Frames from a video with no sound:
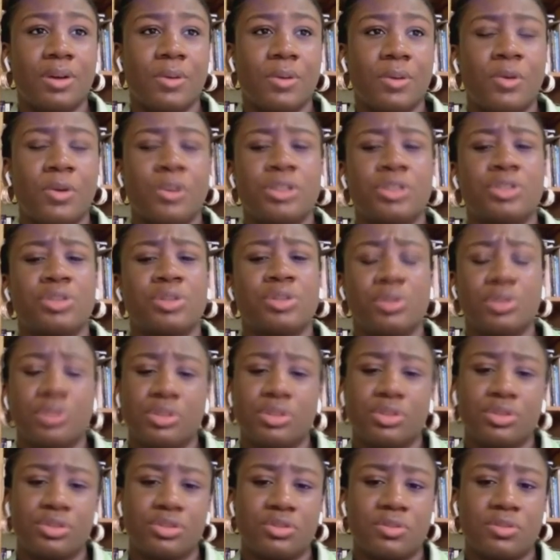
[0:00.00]
what the
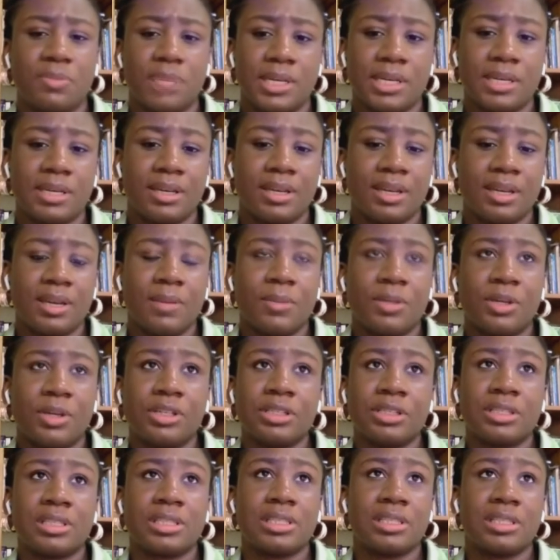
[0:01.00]
solution should be.
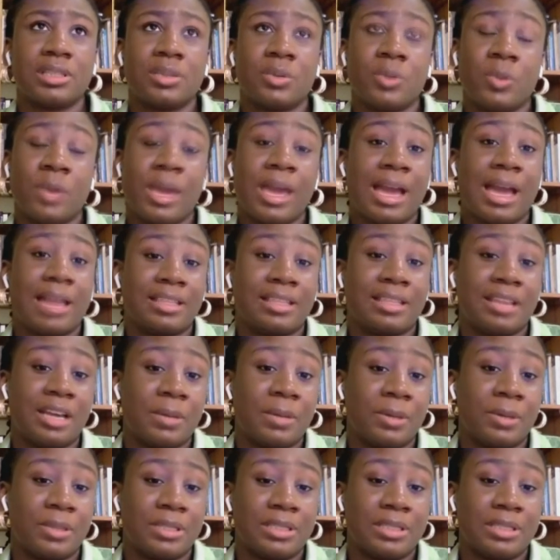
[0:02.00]
Because the way I
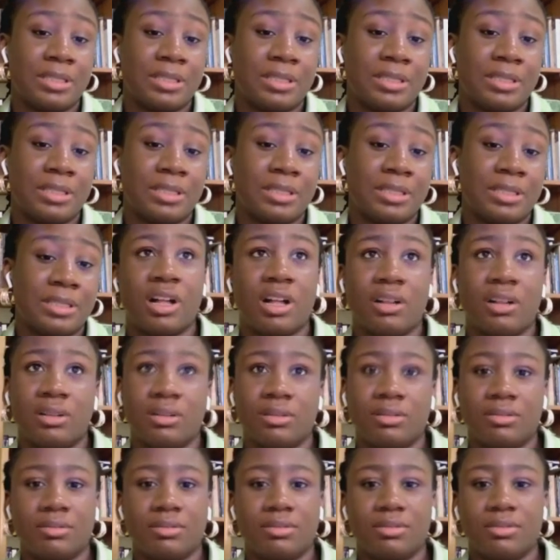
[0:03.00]
think about in a
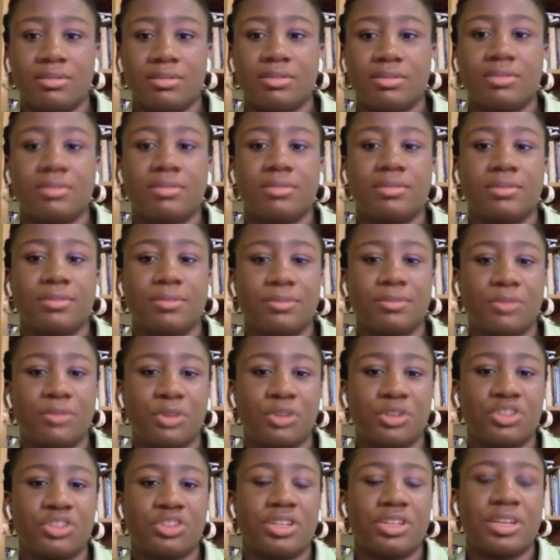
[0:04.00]
rational
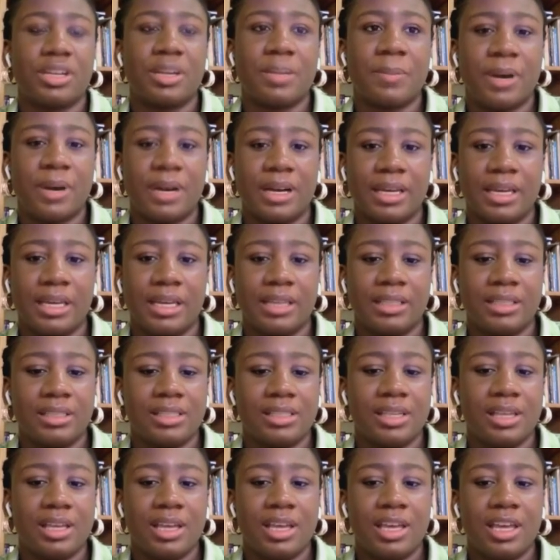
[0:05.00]
functioning
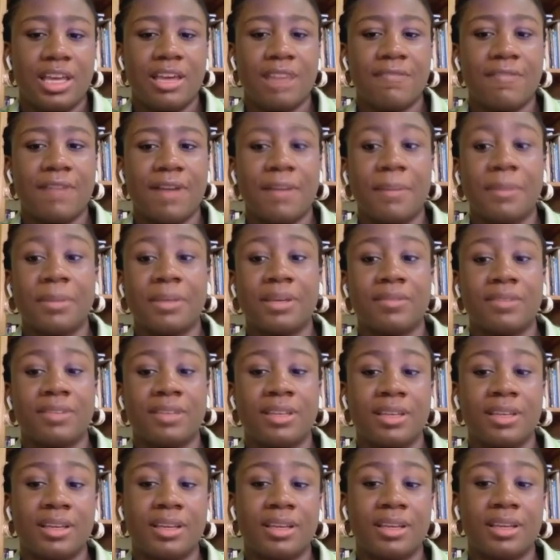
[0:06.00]
market, if I'm
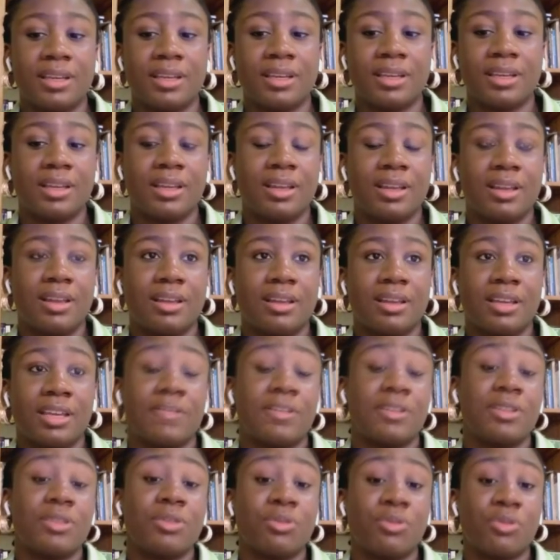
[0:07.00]
given
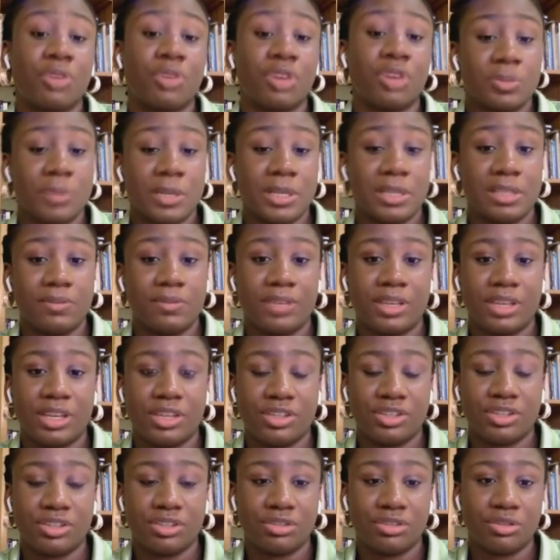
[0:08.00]
the wrong
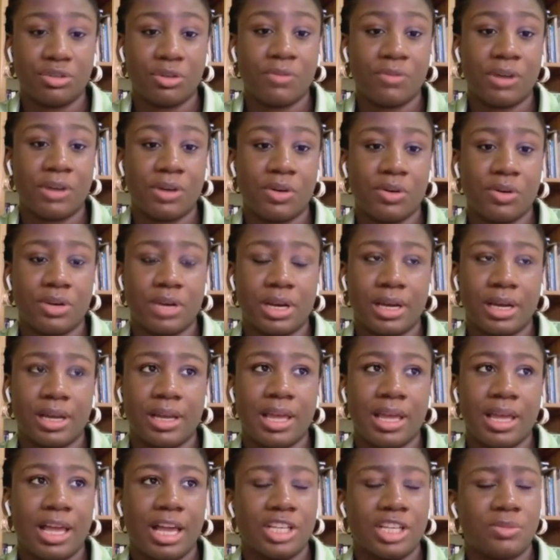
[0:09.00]
specification of an order,
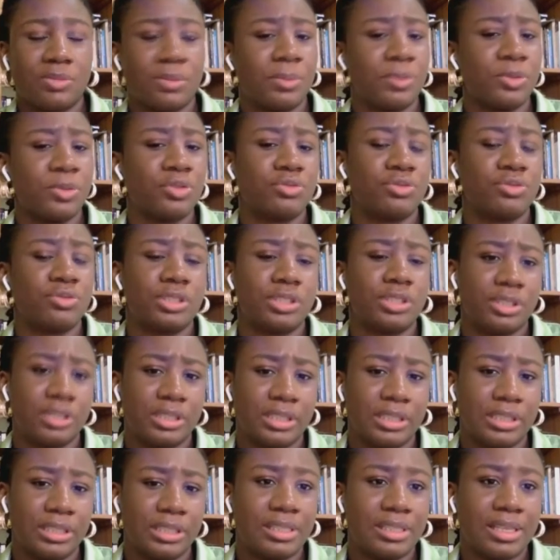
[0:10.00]
I should be able to
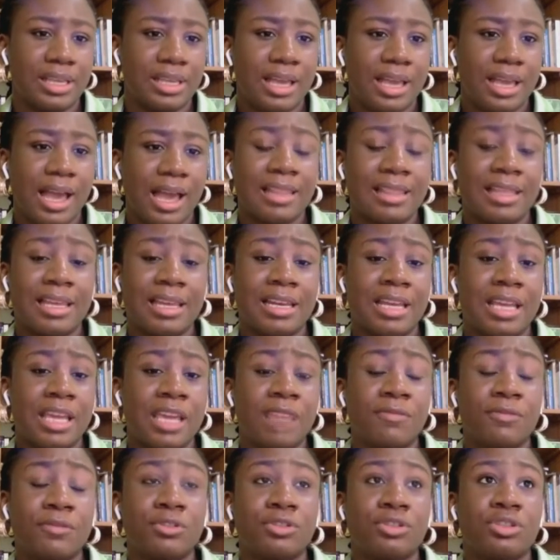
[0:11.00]
return it and then
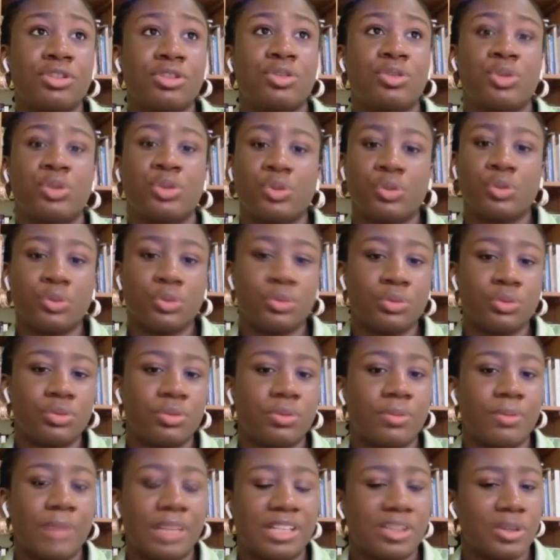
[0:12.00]
even
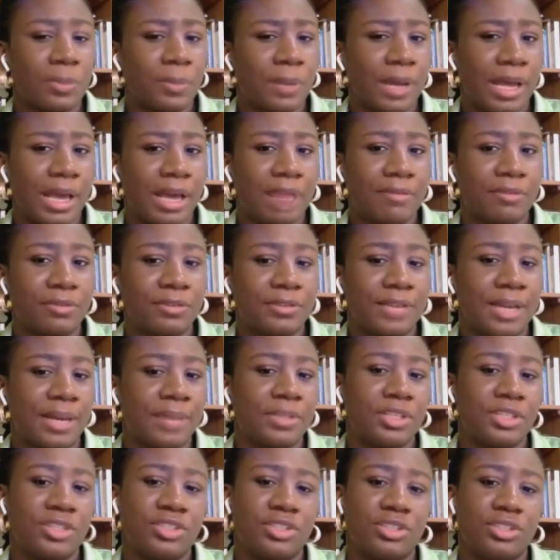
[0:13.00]
sue my supplier for
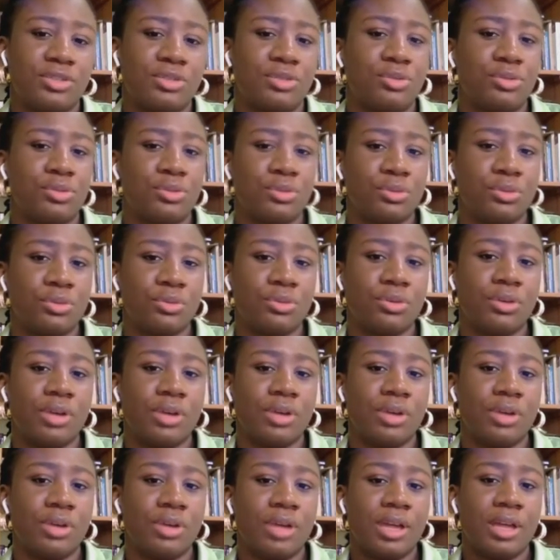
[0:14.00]
damages
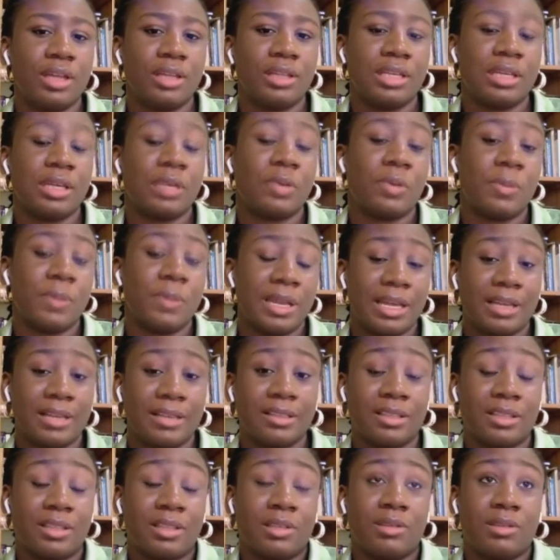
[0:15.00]
to the equipment,
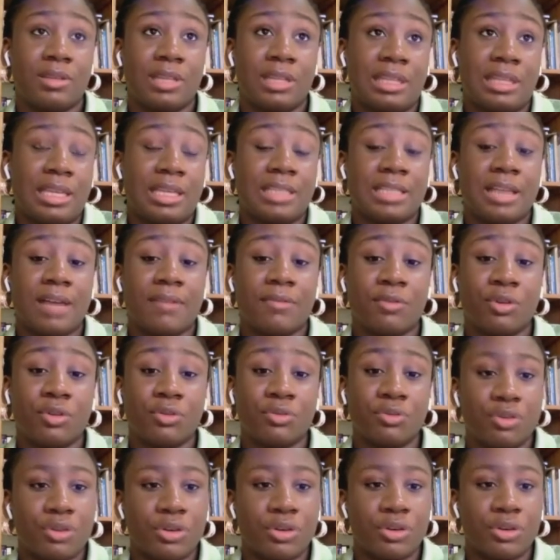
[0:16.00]
that the things that have
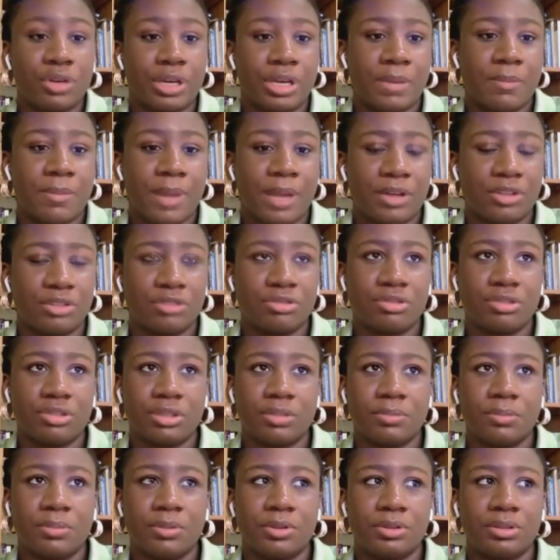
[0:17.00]
gone wrong in my
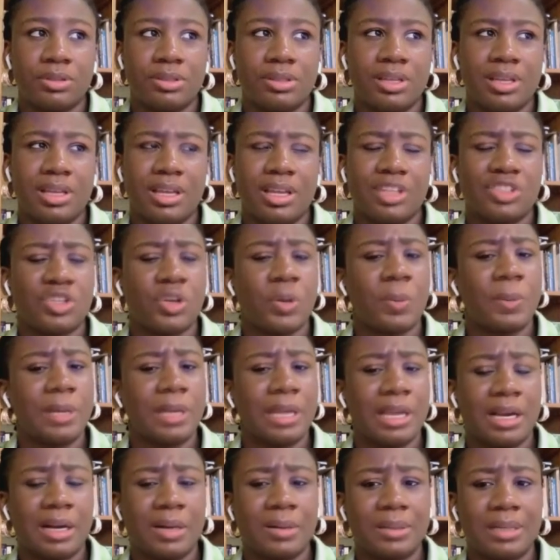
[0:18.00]
country. But it's not
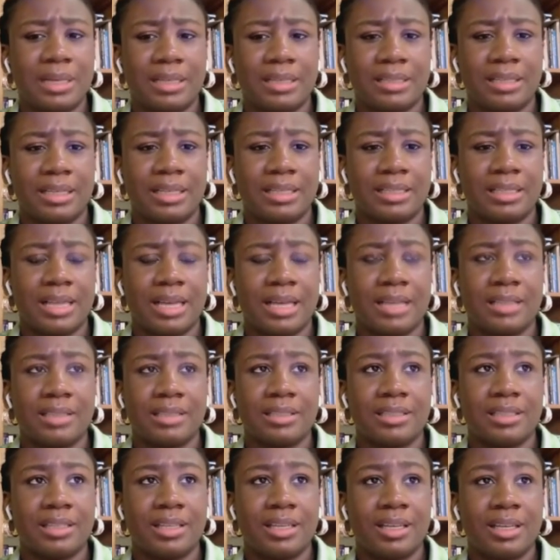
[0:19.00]
playing out like that,
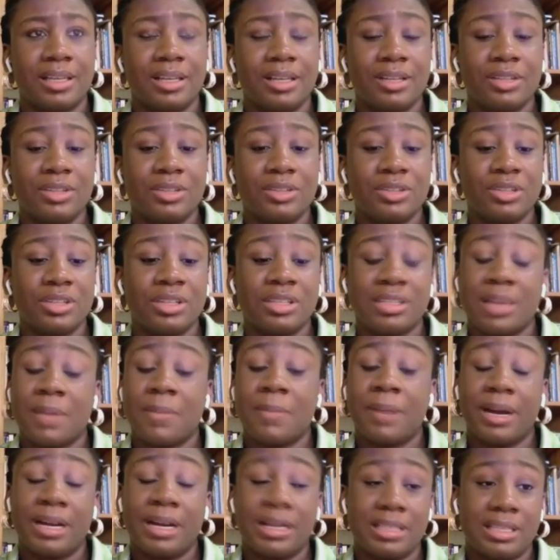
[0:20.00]
and it's
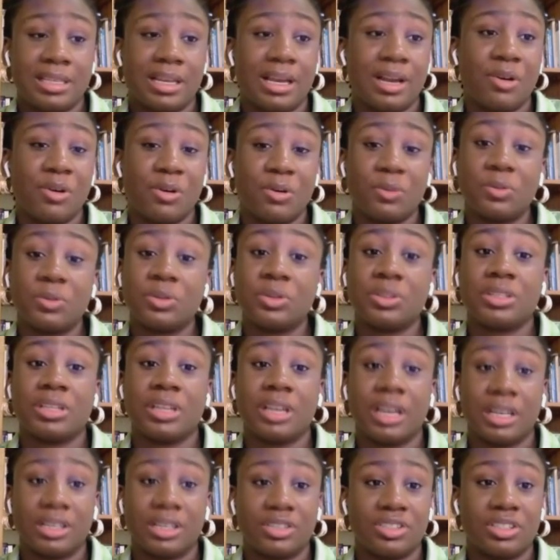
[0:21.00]
embarrassing and
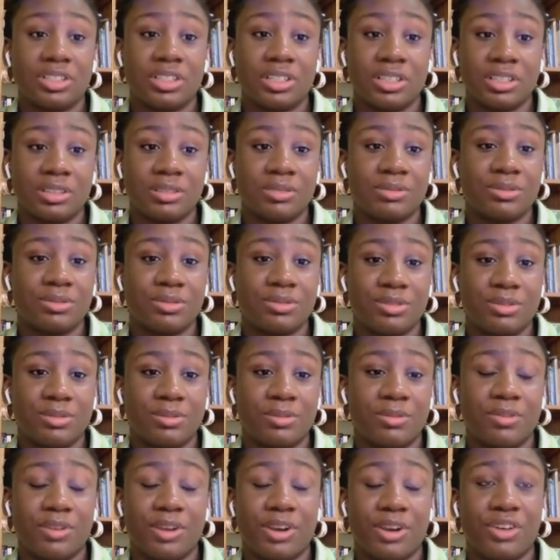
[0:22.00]
confusing, actually,
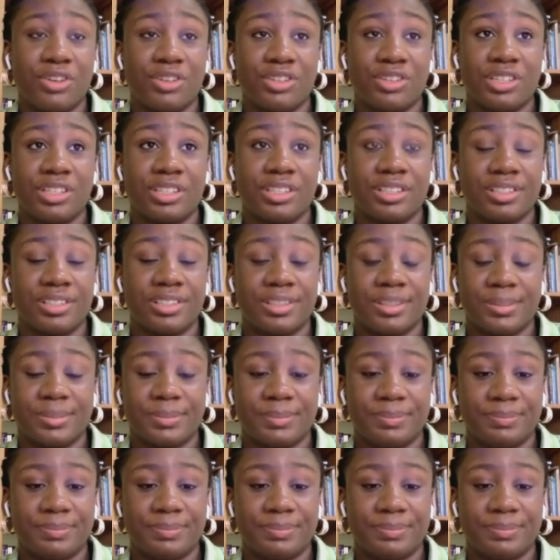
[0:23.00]
to be very honest.